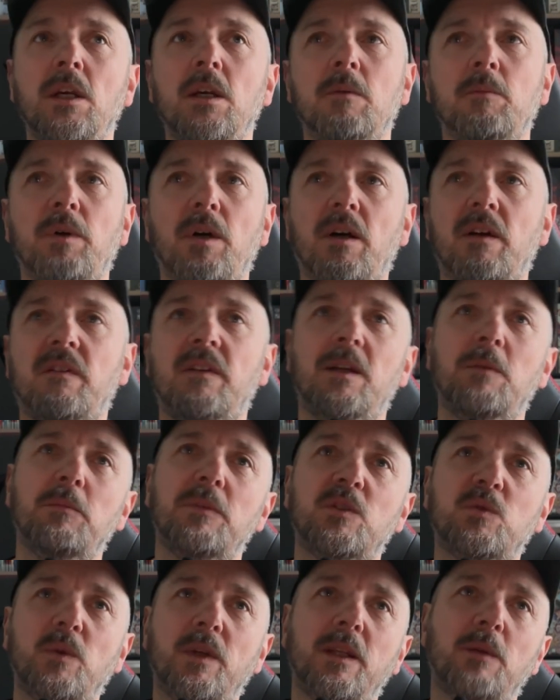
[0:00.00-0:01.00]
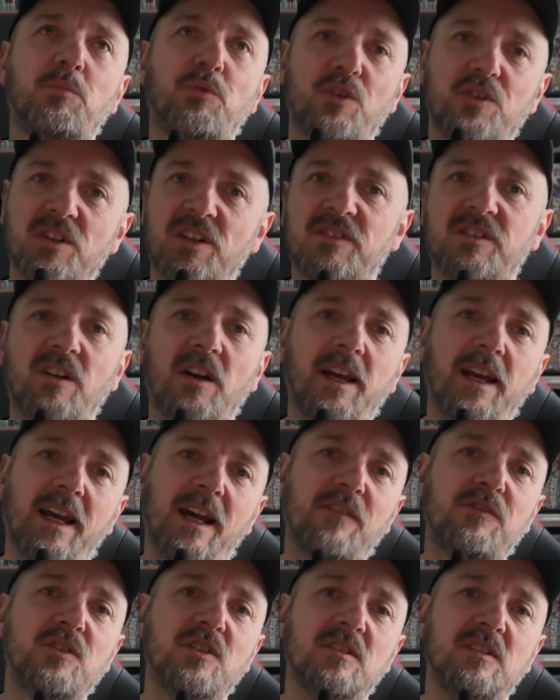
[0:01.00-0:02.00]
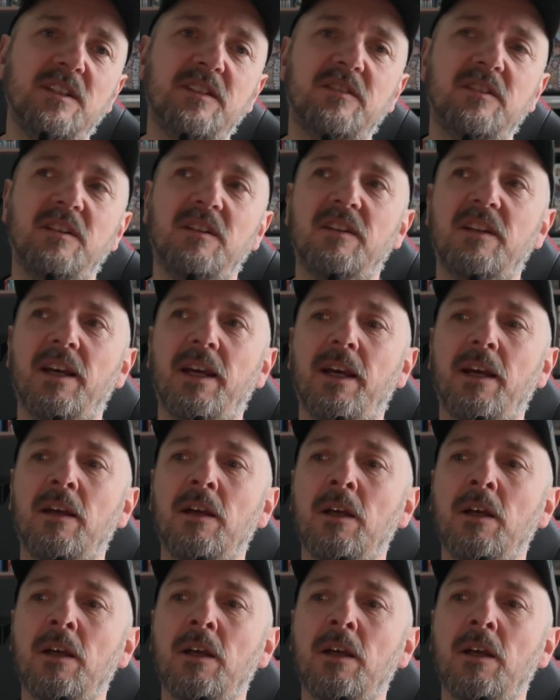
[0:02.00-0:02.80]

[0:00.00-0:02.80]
But I think between the projects that I have just listed there,